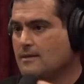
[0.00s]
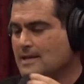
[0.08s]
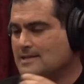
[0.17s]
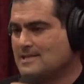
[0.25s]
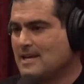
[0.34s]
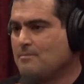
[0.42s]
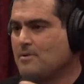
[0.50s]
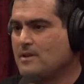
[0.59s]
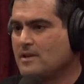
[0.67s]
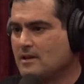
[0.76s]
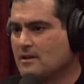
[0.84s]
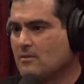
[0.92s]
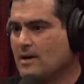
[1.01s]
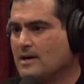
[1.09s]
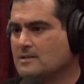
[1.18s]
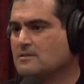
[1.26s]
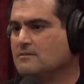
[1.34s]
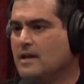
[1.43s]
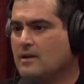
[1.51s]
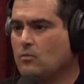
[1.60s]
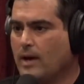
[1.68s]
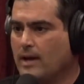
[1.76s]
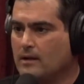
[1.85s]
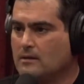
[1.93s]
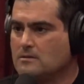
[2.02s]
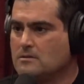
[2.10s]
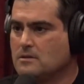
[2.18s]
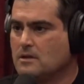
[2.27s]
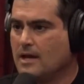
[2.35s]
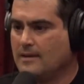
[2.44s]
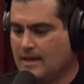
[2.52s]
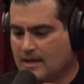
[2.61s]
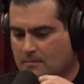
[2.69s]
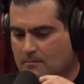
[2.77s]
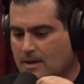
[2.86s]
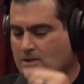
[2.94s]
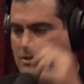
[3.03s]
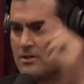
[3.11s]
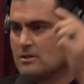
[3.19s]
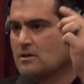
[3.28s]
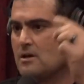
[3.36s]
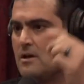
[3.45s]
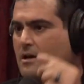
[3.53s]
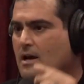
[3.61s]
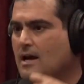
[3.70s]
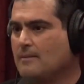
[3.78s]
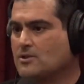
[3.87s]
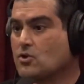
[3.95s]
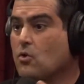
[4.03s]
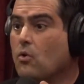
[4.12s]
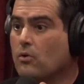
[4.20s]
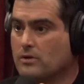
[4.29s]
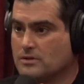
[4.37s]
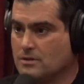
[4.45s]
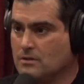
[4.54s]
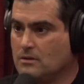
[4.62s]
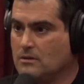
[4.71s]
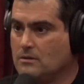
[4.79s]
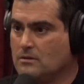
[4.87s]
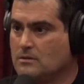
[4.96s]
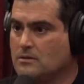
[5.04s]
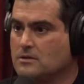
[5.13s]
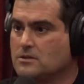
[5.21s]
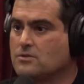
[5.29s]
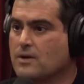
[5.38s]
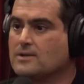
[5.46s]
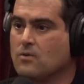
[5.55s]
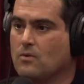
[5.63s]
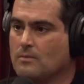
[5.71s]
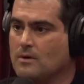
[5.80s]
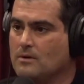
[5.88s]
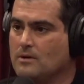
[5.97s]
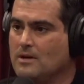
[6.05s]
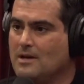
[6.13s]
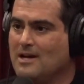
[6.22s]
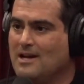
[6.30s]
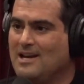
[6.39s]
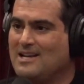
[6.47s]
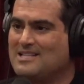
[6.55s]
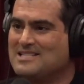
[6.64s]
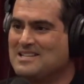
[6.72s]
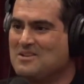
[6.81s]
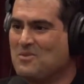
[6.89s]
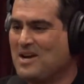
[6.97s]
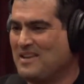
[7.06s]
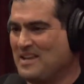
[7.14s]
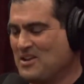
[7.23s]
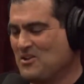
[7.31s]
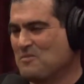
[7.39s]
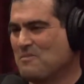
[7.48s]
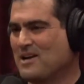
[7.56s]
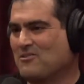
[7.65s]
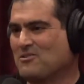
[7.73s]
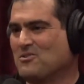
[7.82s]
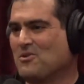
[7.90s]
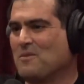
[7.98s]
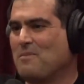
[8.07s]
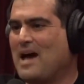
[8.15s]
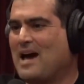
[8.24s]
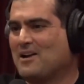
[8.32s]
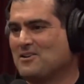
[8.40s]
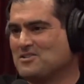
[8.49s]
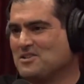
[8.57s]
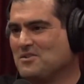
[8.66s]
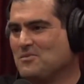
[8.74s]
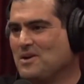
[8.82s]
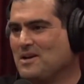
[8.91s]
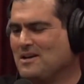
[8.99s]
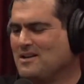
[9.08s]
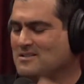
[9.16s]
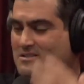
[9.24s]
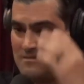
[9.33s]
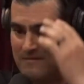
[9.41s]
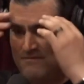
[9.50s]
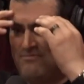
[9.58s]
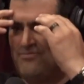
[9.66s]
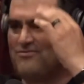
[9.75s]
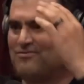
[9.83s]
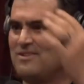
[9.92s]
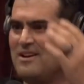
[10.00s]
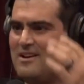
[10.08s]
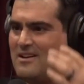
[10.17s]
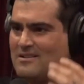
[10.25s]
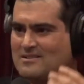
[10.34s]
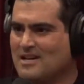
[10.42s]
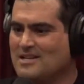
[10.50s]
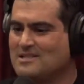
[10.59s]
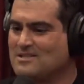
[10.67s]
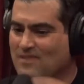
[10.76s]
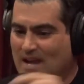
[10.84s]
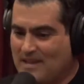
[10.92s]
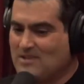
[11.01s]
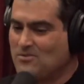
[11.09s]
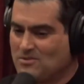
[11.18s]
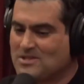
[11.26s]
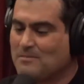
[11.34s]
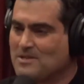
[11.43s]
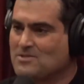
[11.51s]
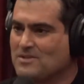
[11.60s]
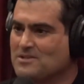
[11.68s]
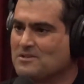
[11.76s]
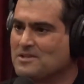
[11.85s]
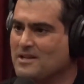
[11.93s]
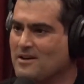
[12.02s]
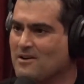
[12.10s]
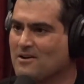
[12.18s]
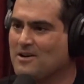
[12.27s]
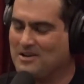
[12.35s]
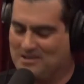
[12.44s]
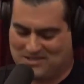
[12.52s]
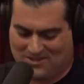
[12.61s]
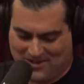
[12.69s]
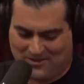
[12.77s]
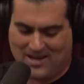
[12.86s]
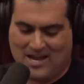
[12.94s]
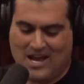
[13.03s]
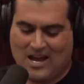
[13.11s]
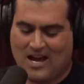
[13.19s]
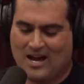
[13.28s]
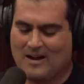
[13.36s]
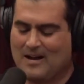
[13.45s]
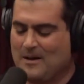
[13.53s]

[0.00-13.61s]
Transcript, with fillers: They sample the earwax of dead whales, and they can measure how much cortisol, the stress hormone, mm. is in the mm. whale, and they know the migratory patterns of the whale. It's Science wow. is, and they do some of this research in Antarctica. So anyway, that's really